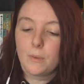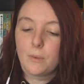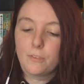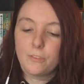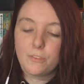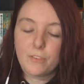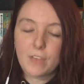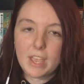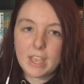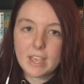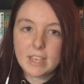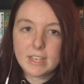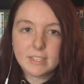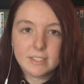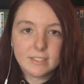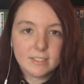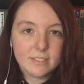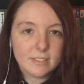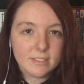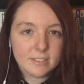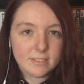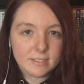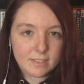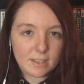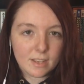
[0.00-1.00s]
phase
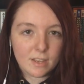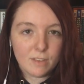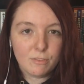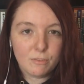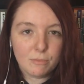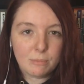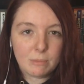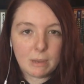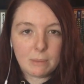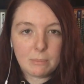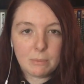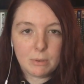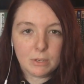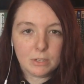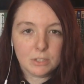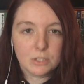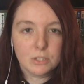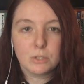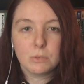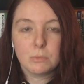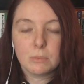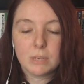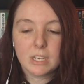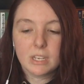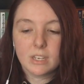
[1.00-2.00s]
of my
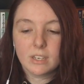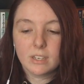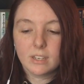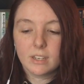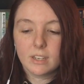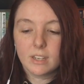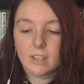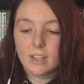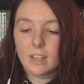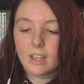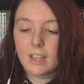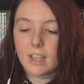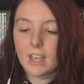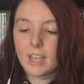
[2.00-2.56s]
booktubing.